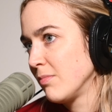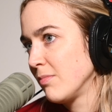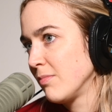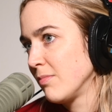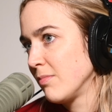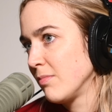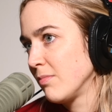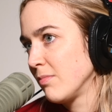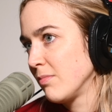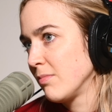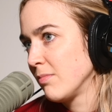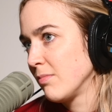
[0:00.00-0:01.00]

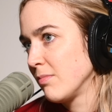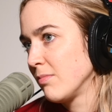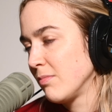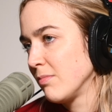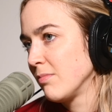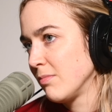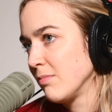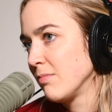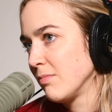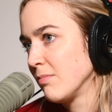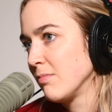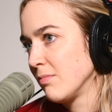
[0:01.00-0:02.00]

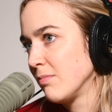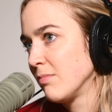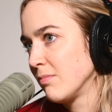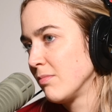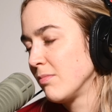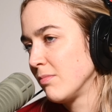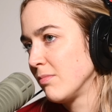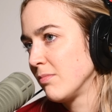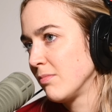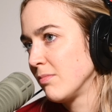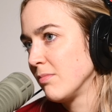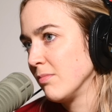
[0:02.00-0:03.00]

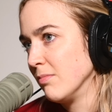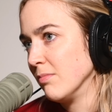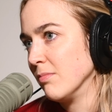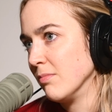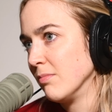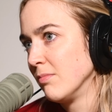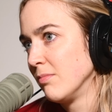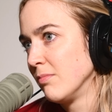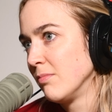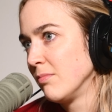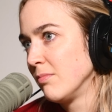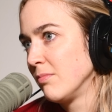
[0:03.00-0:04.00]

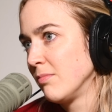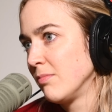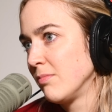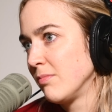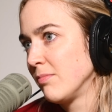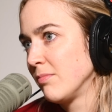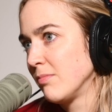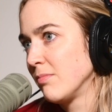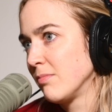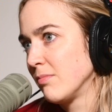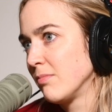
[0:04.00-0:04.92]
(silent)